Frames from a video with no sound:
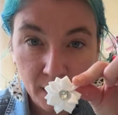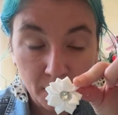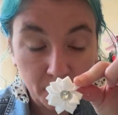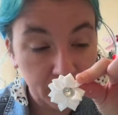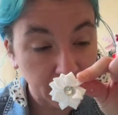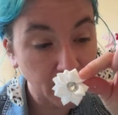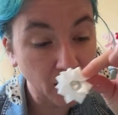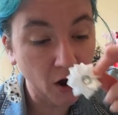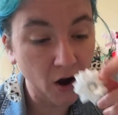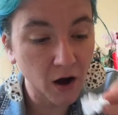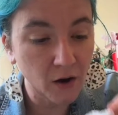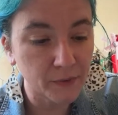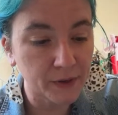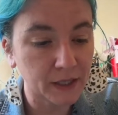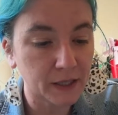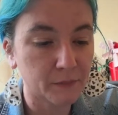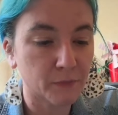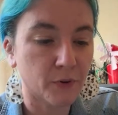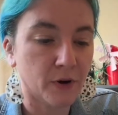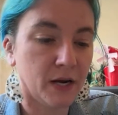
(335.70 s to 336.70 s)
But they are
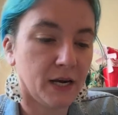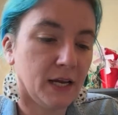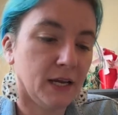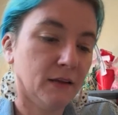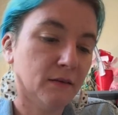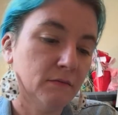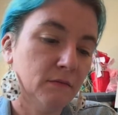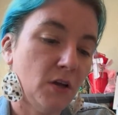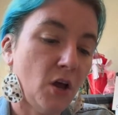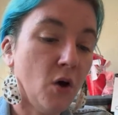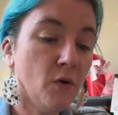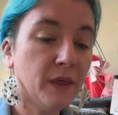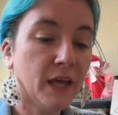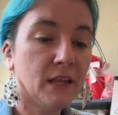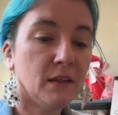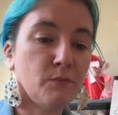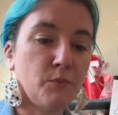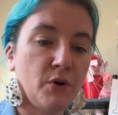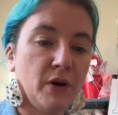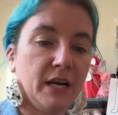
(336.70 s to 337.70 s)
really pretty. Oh,
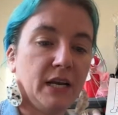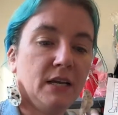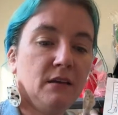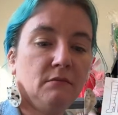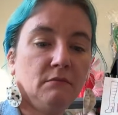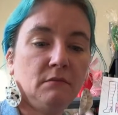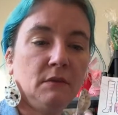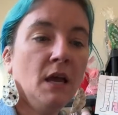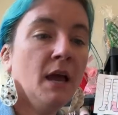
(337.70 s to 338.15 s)
that's pretty.